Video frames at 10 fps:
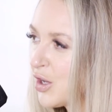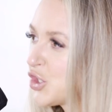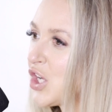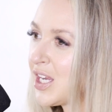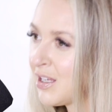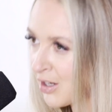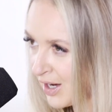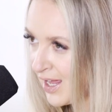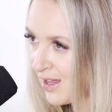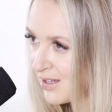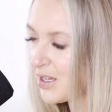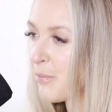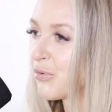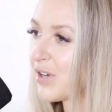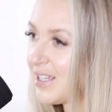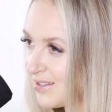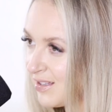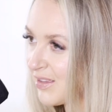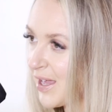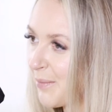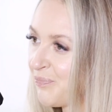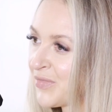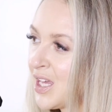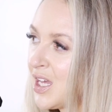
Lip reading: shaking their hand, embracing them.